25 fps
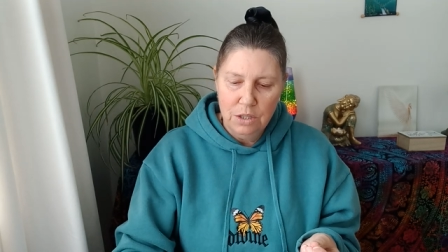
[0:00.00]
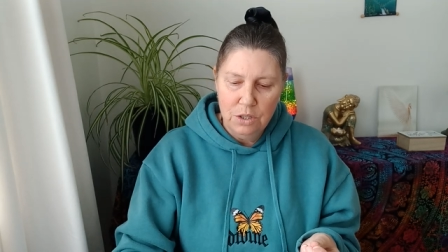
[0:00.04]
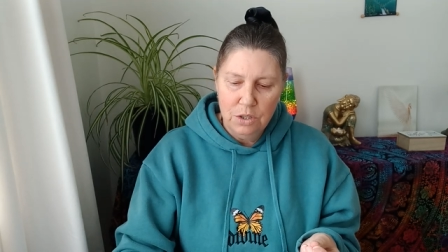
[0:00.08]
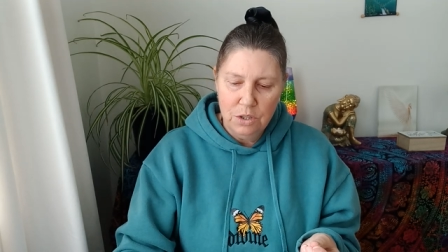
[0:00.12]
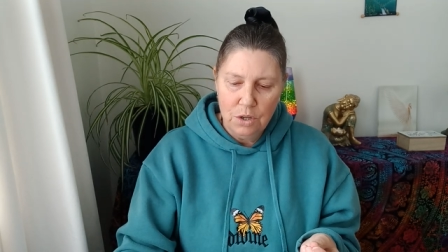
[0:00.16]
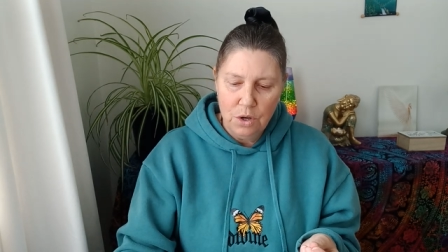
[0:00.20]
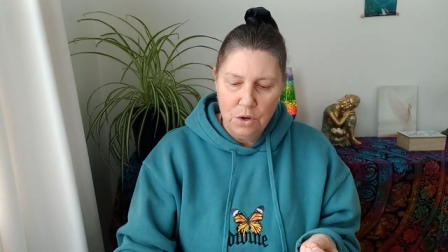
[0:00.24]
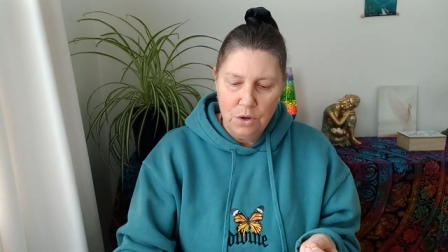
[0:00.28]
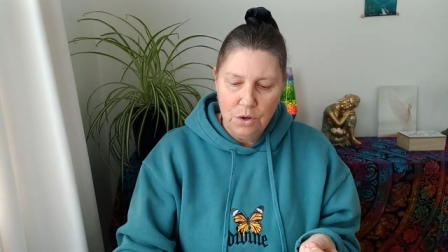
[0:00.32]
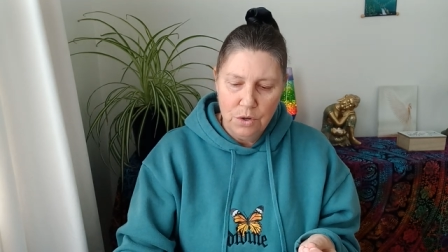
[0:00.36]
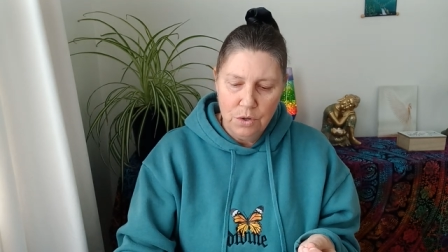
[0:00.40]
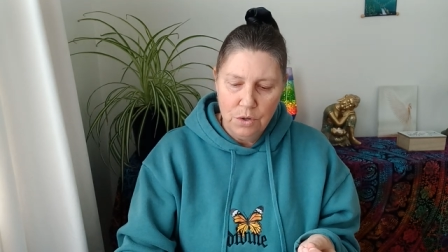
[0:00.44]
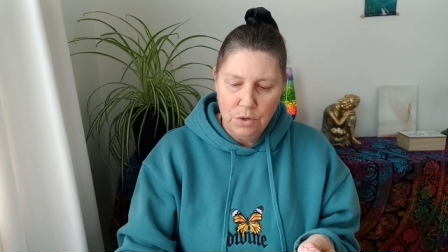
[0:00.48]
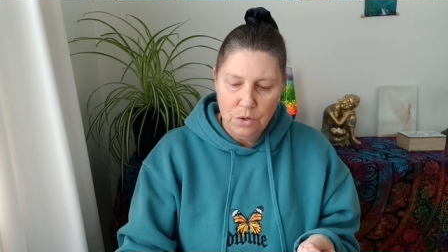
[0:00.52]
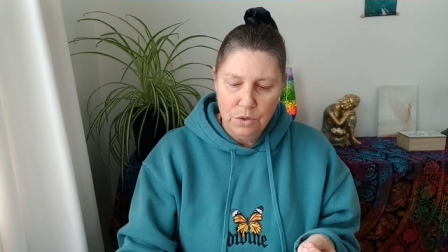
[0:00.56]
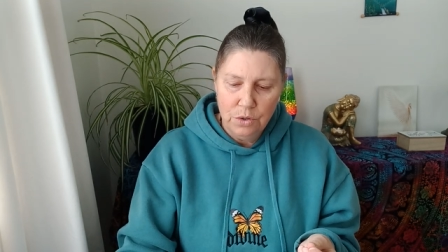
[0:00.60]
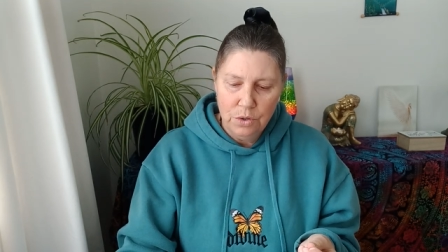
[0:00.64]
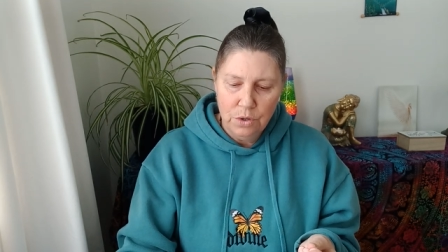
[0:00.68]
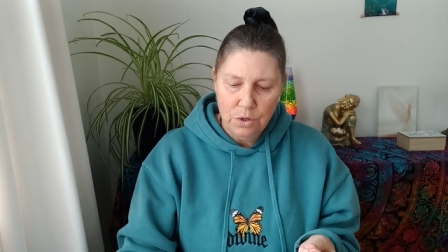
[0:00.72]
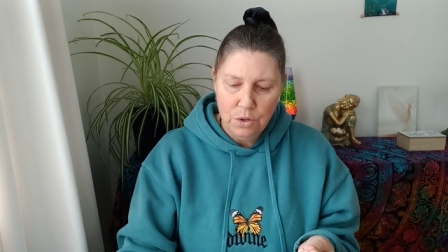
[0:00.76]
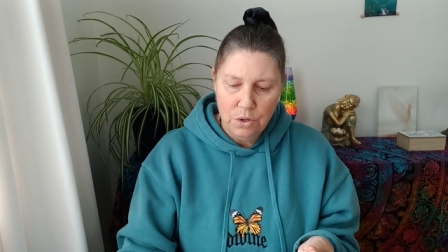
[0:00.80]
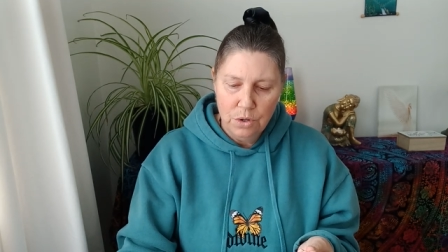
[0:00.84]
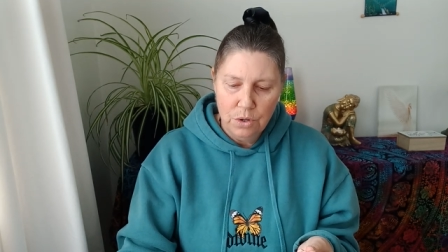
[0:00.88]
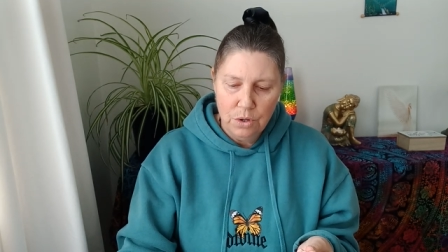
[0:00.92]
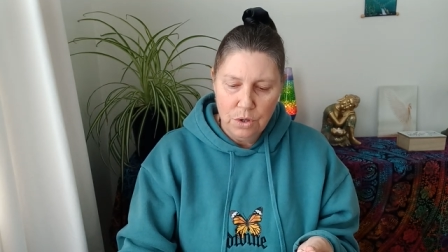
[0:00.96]
so,
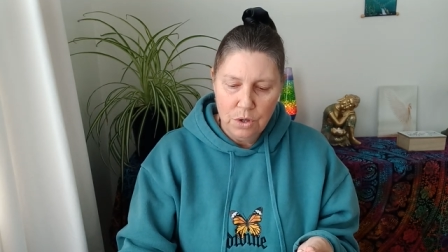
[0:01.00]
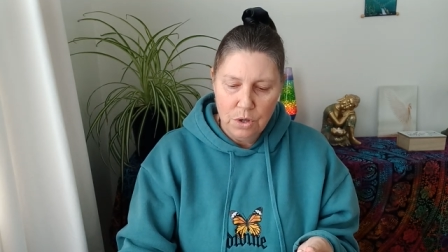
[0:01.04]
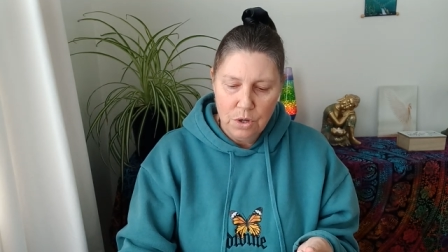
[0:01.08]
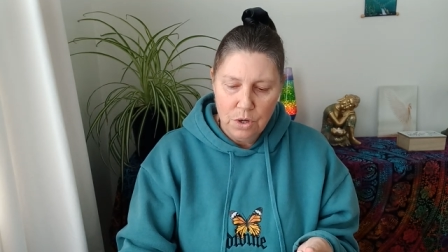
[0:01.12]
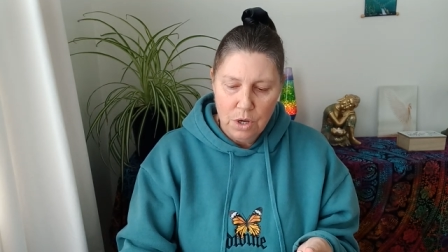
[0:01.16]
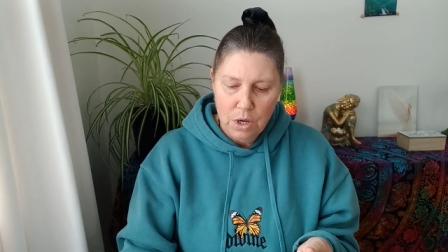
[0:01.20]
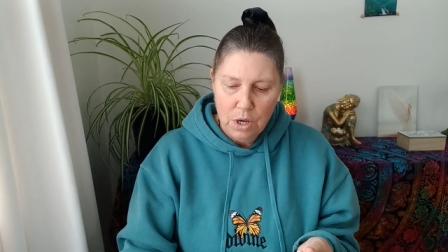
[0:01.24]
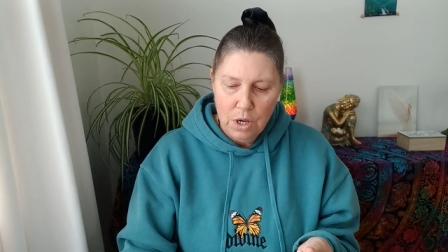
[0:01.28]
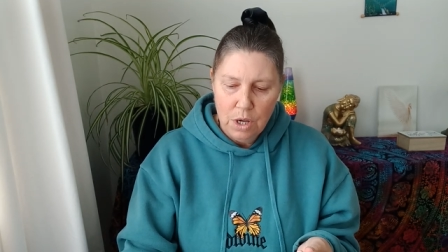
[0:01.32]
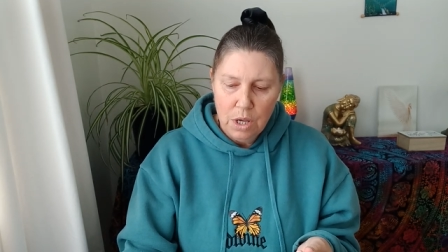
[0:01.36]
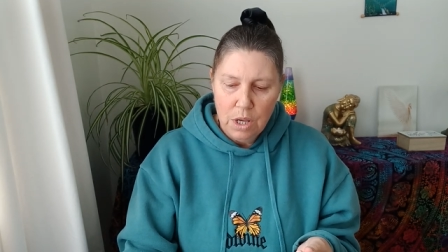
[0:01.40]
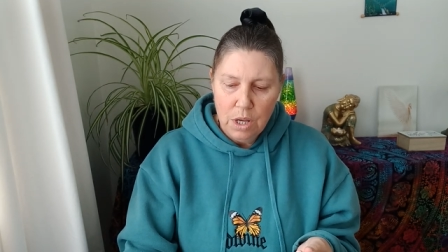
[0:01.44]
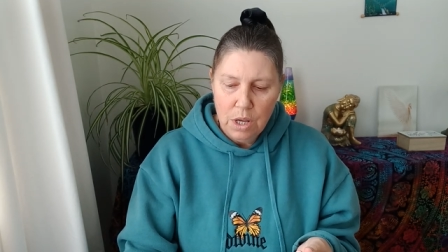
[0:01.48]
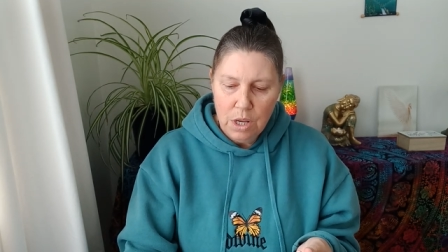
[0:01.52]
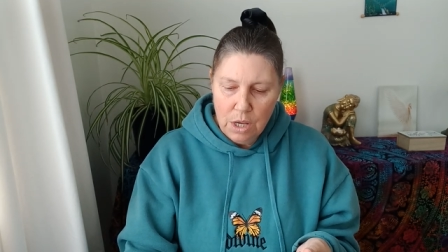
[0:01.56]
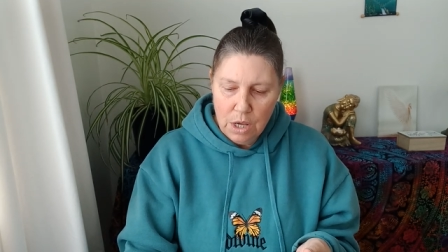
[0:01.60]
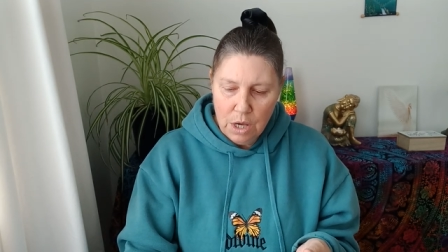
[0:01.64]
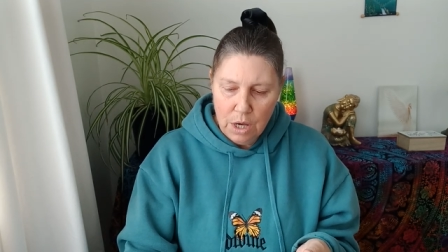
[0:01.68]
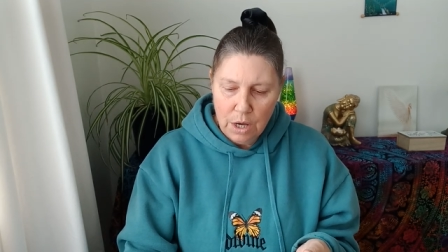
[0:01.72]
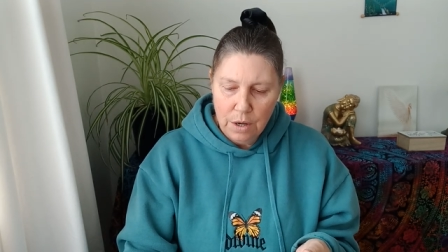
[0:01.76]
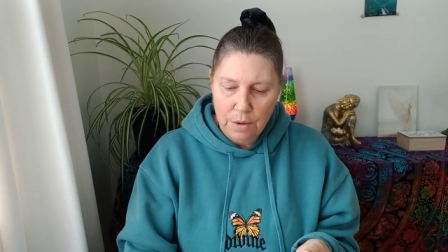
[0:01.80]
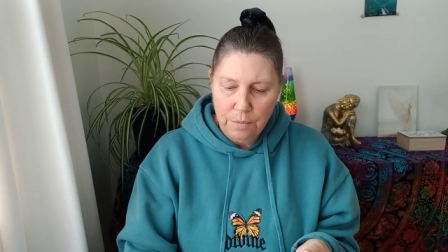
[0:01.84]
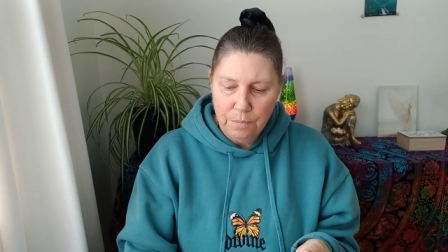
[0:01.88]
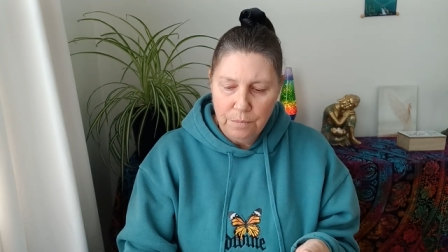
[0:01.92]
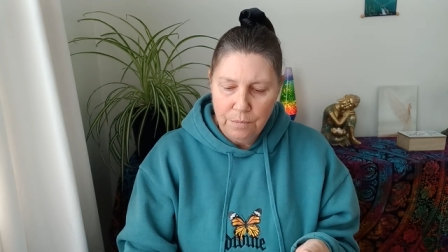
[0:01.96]

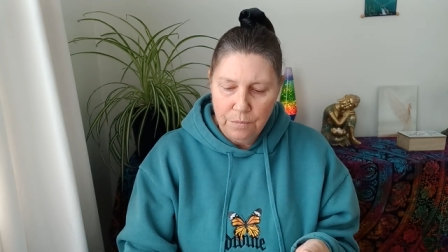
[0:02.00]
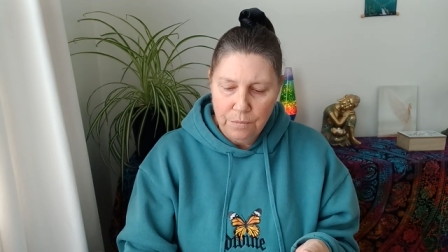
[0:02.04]
yeah,